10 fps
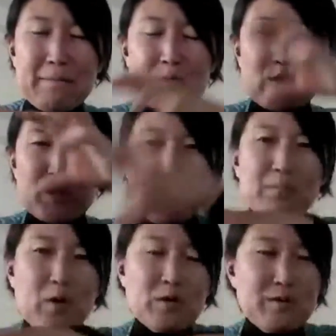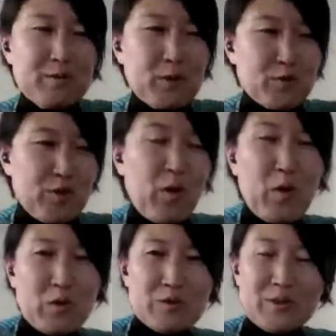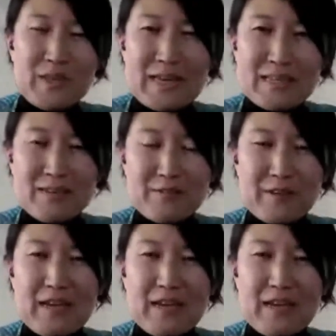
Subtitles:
stop all of those holes, as if